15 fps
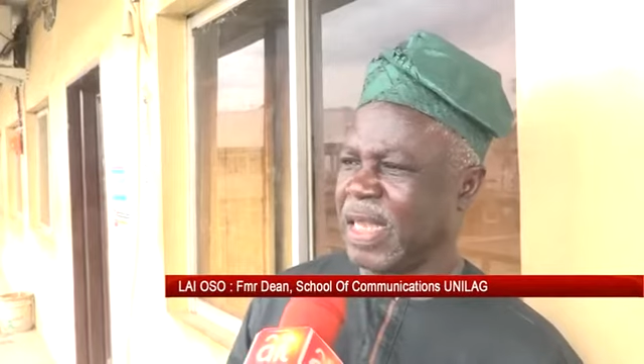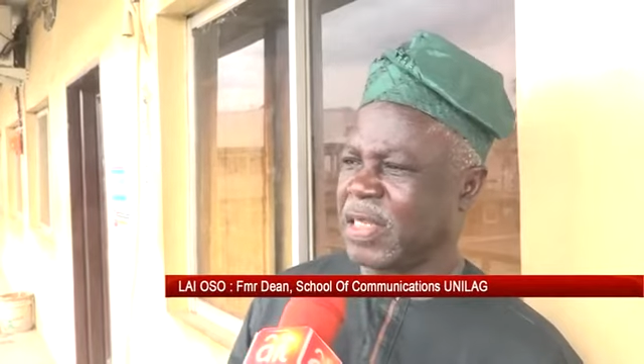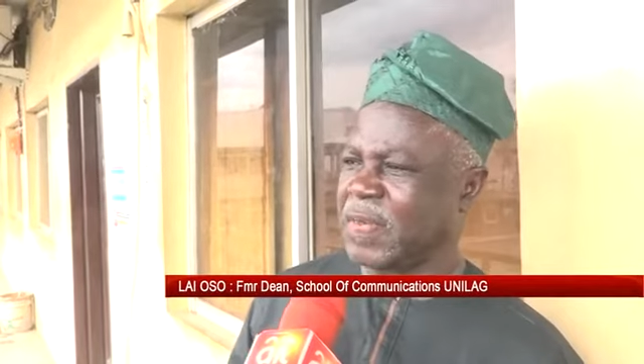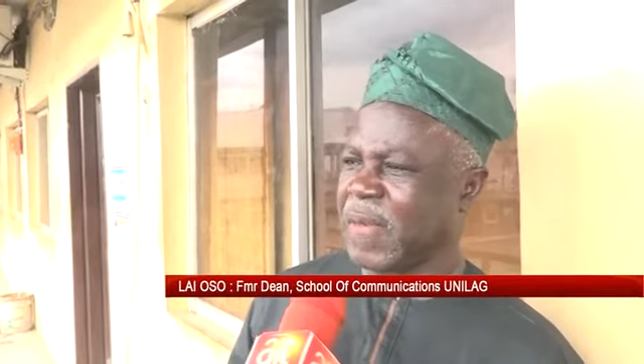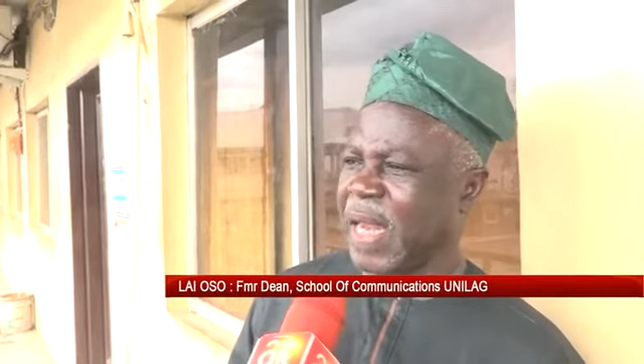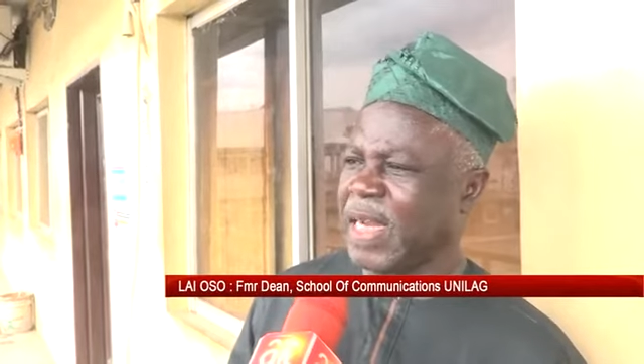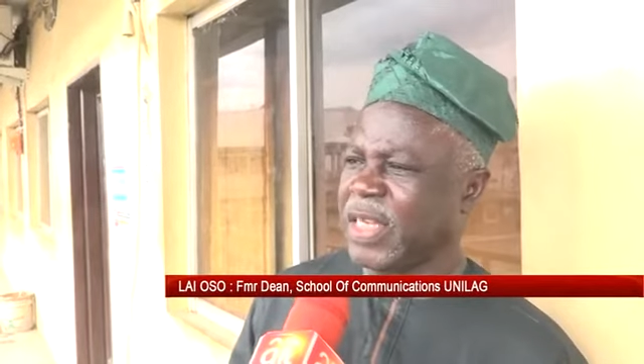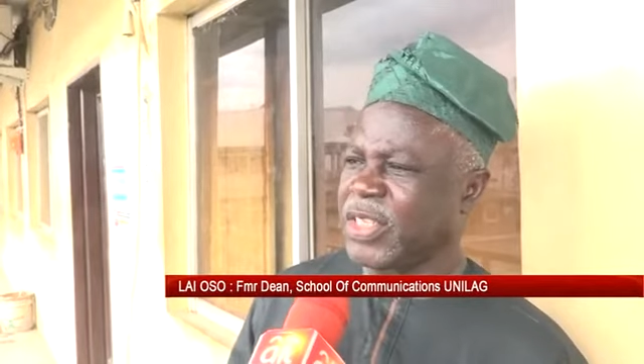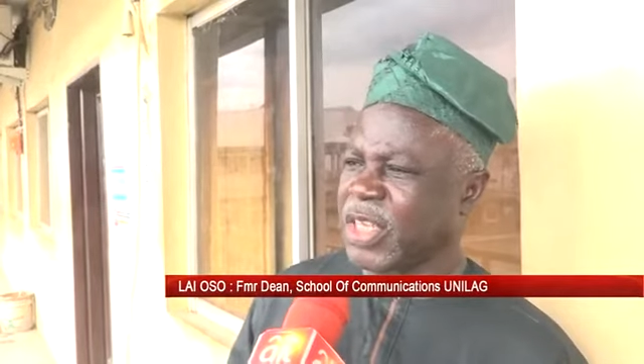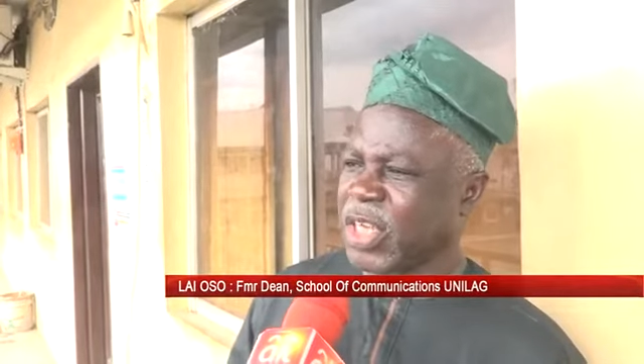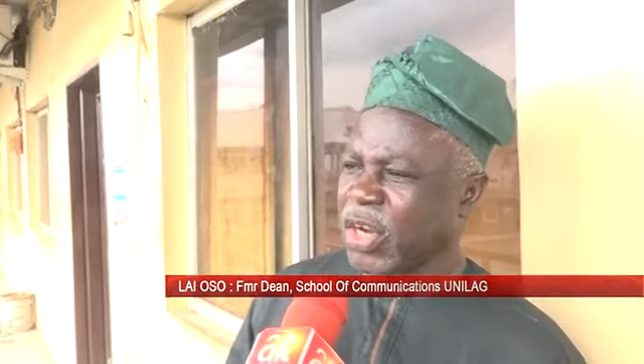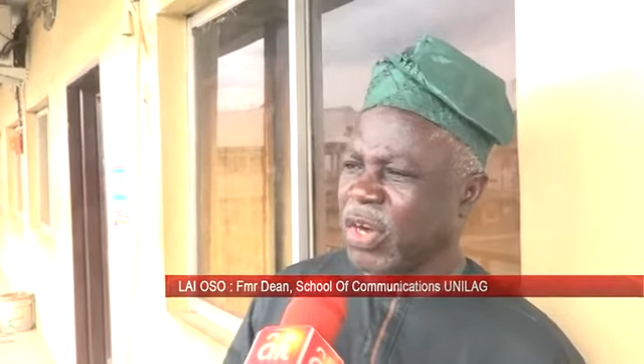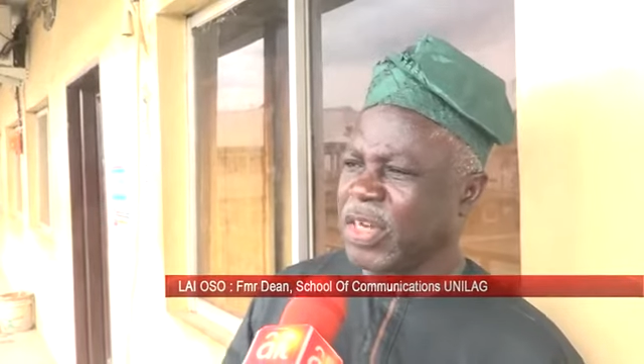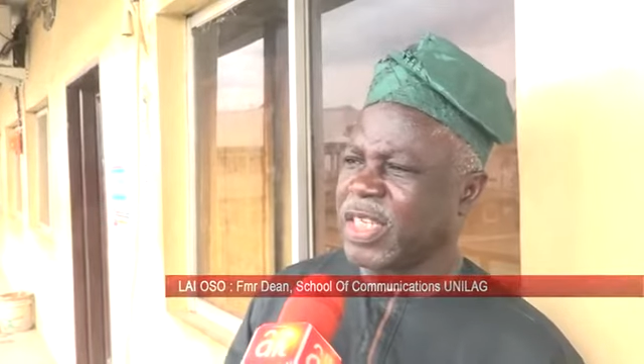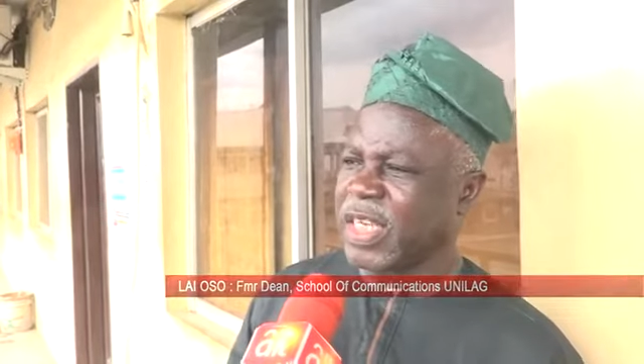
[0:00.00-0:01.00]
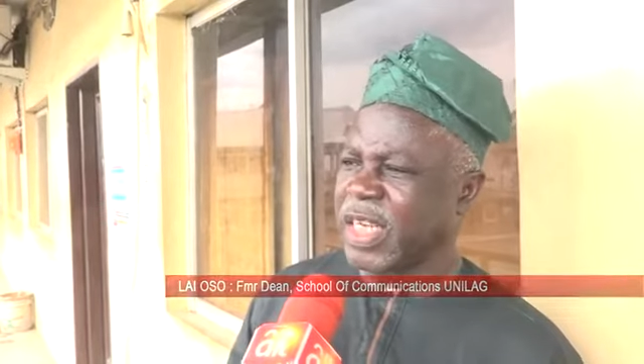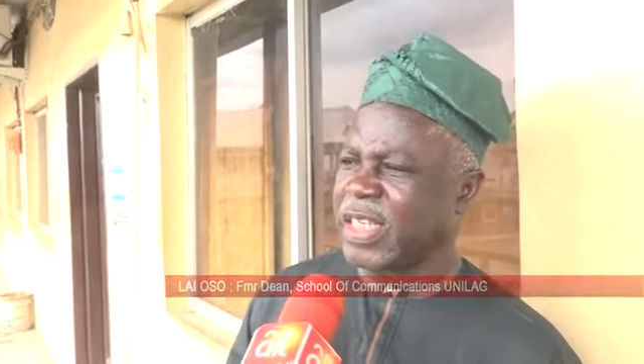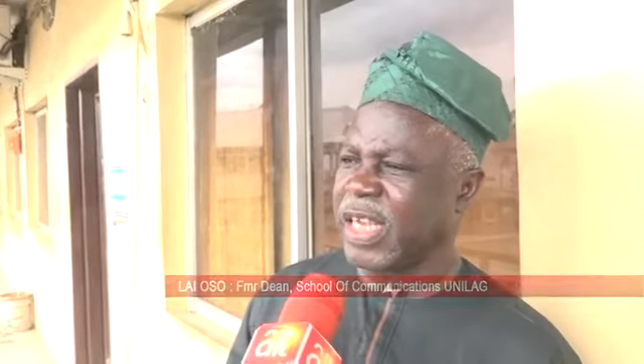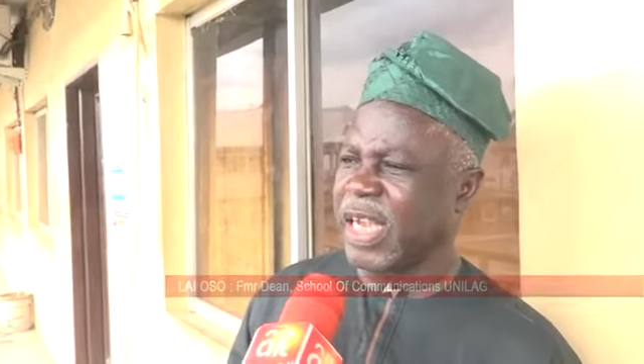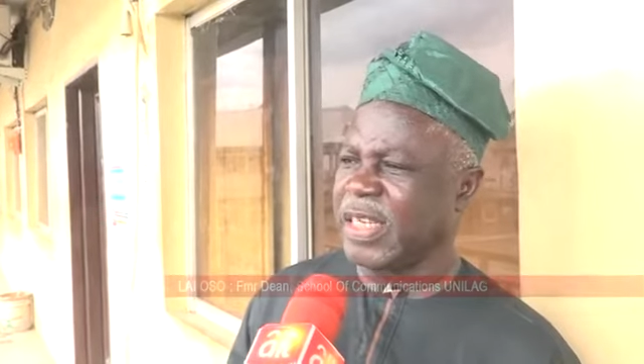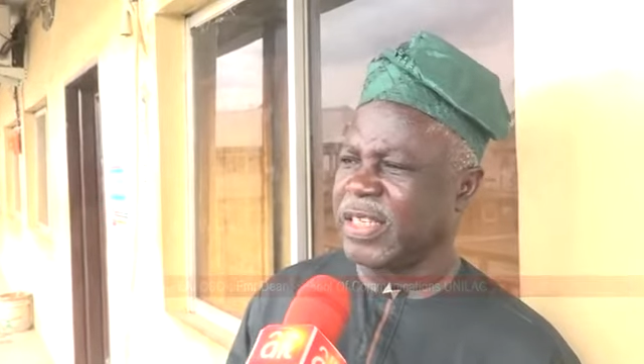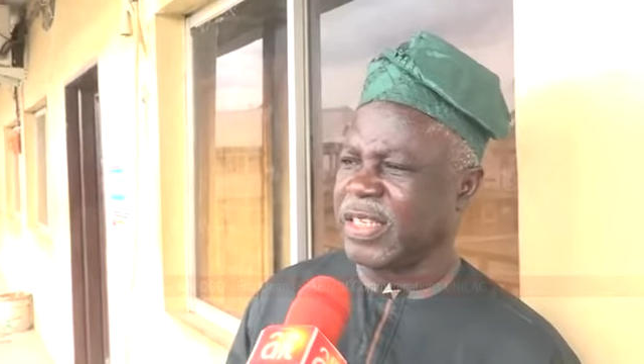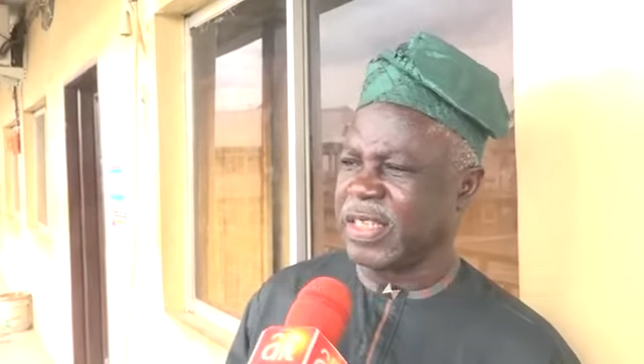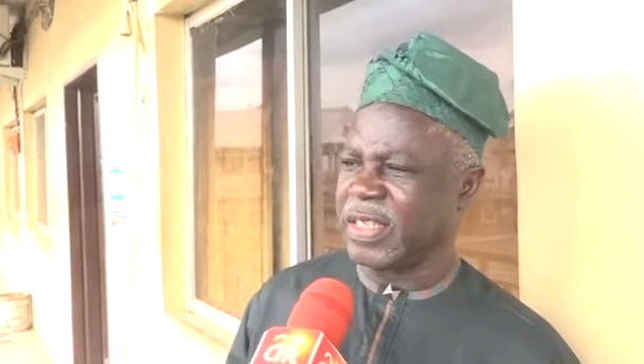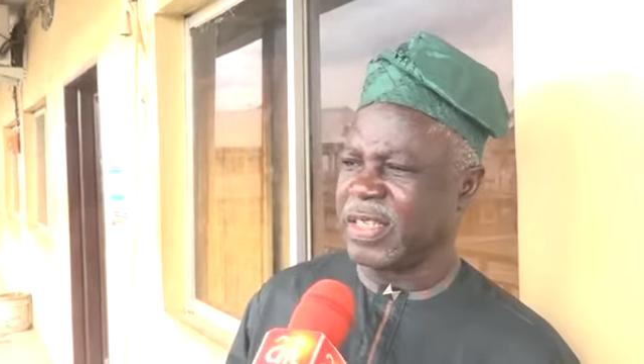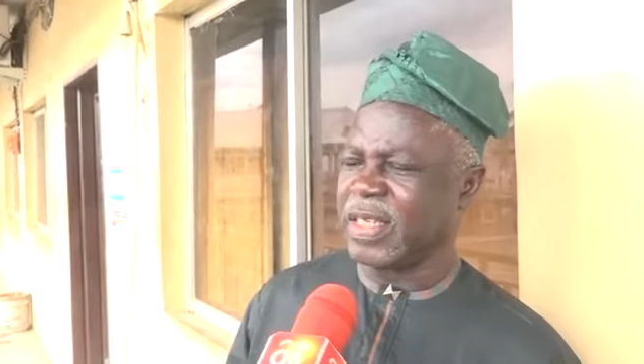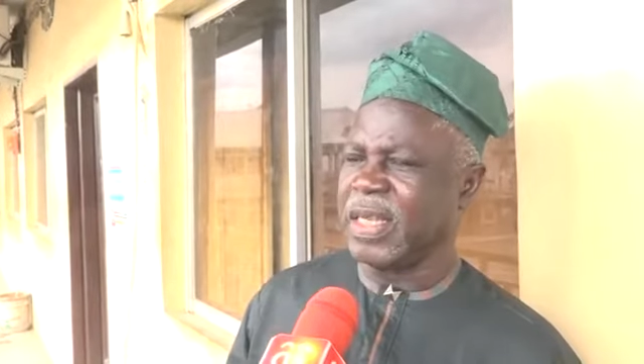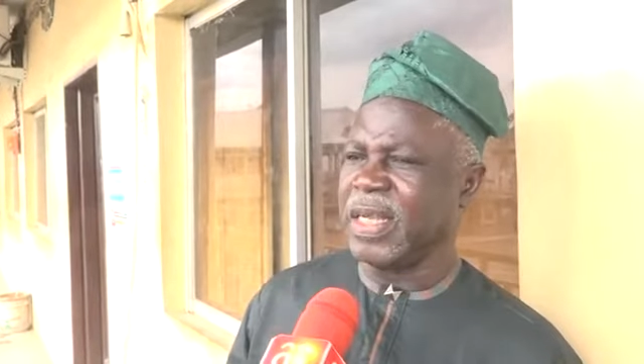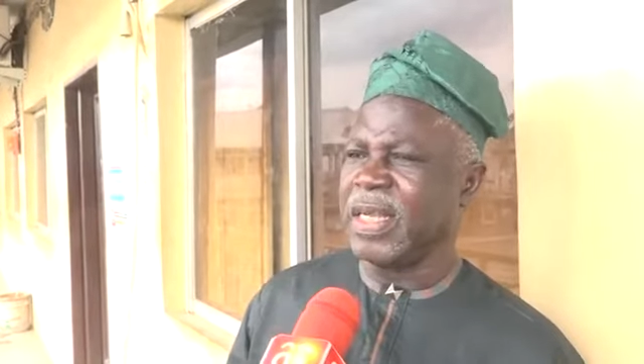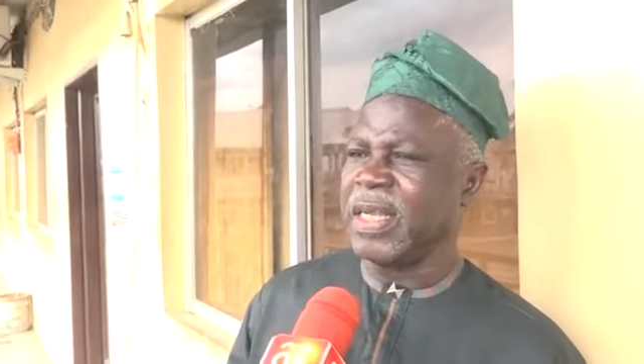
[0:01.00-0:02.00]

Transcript: especially security agencies,